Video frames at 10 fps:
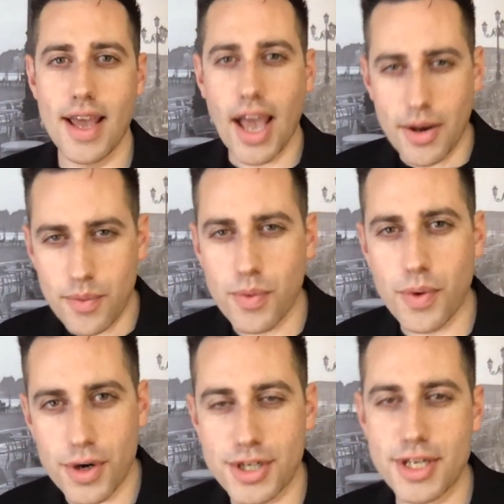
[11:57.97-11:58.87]
and
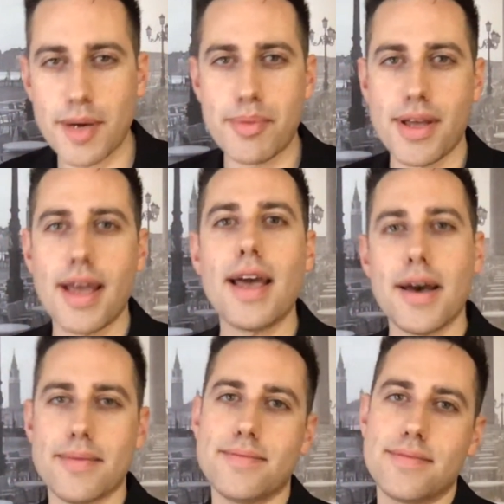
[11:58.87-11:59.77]
worship
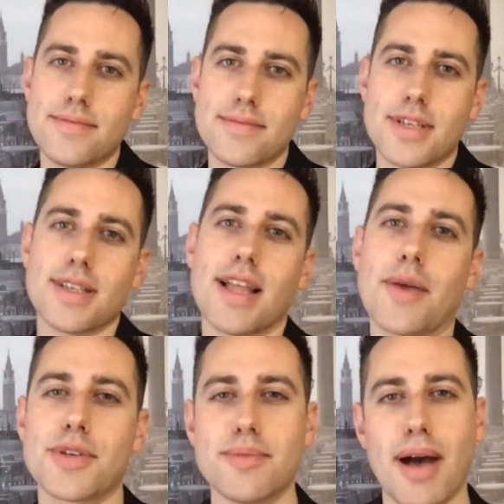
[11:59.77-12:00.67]
him. is the language the